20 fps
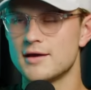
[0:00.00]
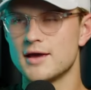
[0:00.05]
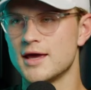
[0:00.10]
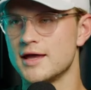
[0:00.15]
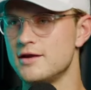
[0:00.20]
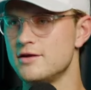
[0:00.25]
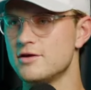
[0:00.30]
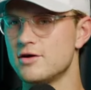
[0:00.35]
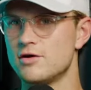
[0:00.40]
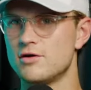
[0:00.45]

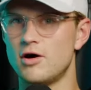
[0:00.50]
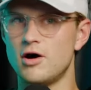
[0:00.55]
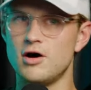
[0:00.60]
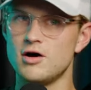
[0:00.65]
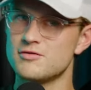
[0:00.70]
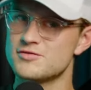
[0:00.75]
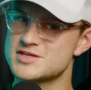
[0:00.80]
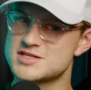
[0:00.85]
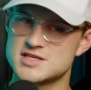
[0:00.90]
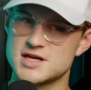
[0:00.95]
and
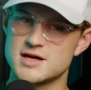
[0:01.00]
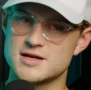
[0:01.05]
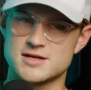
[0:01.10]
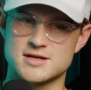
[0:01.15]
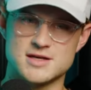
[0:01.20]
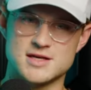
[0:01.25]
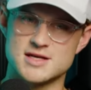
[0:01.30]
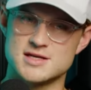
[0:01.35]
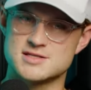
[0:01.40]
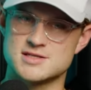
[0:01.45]
all of a
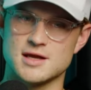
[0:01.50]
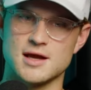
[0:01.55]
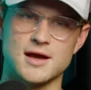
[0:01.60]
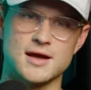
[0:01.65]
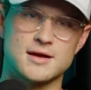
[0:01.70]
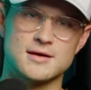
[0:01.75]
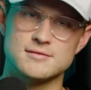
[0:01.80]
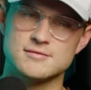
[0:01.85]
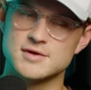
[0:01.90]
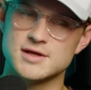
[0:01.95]
sudden he's
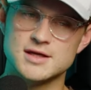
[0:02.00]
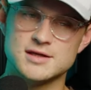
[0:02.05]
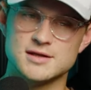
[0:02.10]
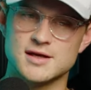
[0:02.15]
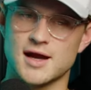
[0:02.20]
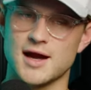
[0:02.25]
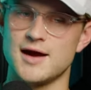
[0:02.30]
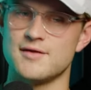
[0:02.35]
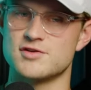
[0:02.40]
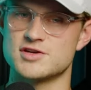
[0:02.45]
like in
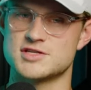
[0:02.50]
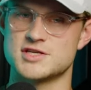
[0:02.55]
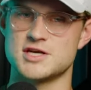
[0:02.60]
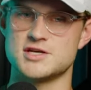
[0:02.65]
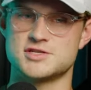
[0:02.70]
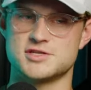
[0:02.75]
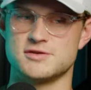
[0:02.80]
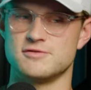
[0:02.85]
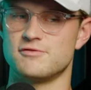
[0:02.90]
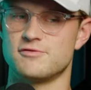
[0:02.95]
the
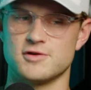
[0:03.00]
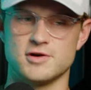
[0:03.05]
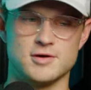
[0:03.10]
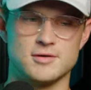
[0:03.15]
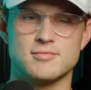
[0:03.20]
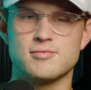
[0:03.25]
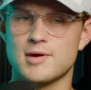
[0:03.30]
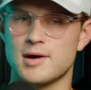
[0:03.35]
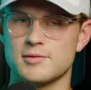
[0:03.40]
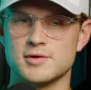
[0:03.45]
conversation for
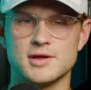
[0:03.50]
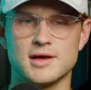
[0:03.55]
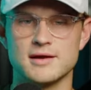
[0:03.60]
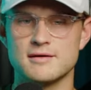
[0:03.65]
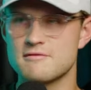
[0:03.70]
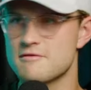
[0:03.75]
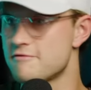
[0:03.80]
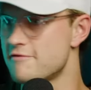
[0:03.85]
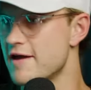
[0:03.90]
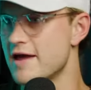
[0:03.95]
probably
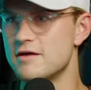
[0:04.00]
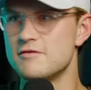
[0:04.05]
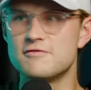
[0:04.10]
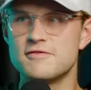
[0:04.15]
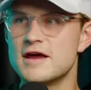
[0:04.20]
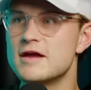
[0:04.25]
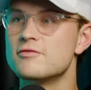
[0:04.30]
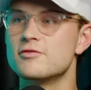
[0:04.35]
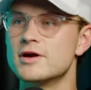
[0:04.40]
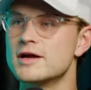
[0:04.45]
like fan
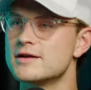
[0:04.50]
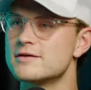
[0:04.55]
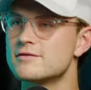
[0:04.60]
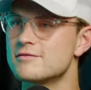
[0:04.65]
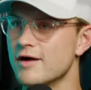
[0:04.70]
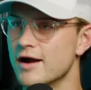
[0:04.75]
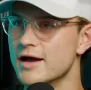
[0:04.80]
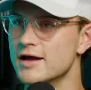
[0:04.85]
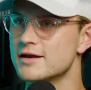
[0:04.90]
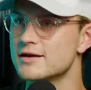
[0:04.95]
favorite,
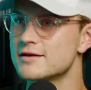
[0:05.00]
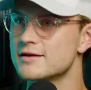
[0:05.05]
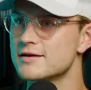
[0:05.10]
right?